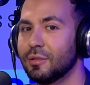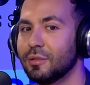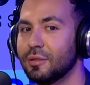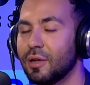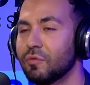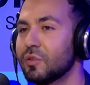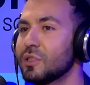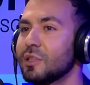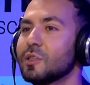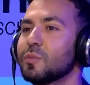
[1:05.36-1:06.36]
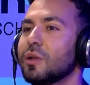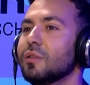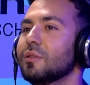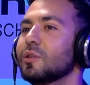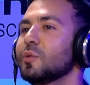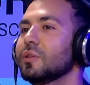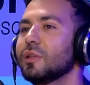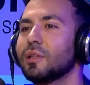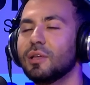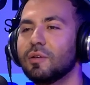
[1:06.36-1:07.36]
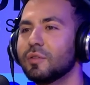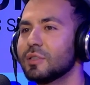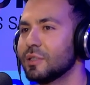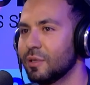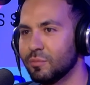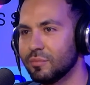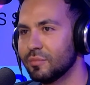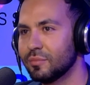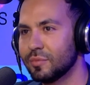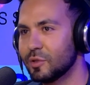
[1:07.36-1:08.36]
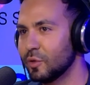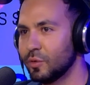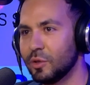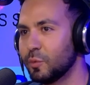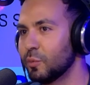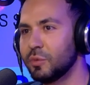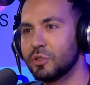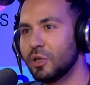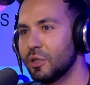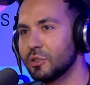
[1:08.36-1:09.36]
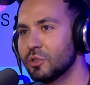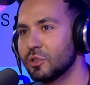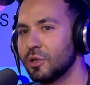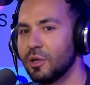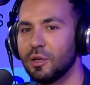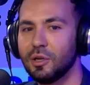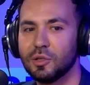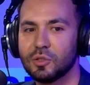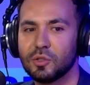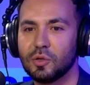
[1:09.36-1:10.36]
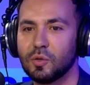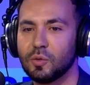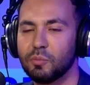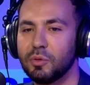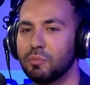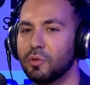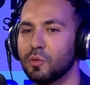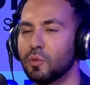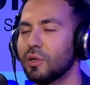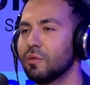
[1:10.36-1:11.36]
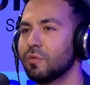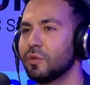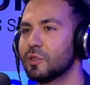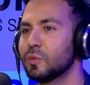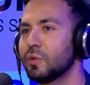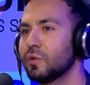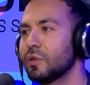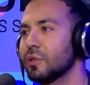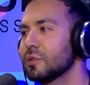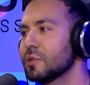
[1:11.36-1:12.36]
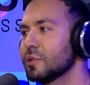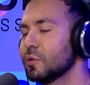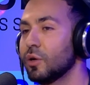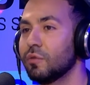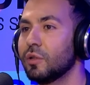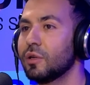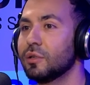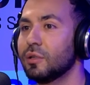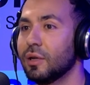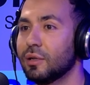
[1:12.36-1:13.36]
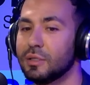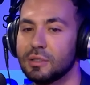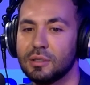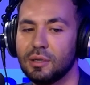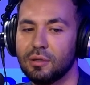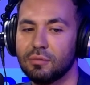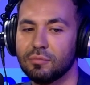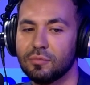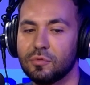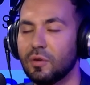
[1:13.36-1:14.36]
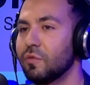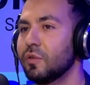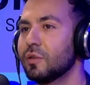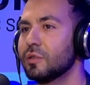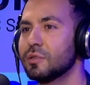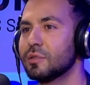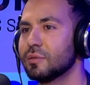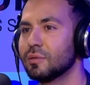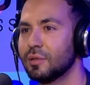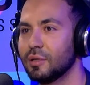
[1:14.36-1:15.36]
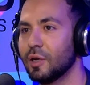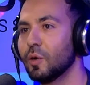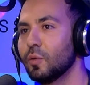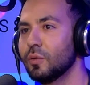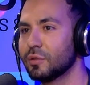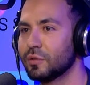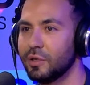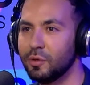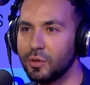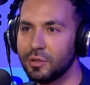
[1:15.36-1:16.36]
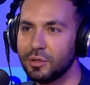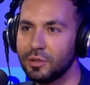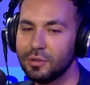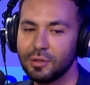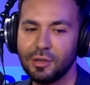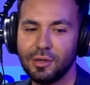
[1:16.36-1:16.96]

And after 6 months, you will not have the same. So it will be changed. So people who have experience, who have learned, like, let's say 5 years ago and graduated,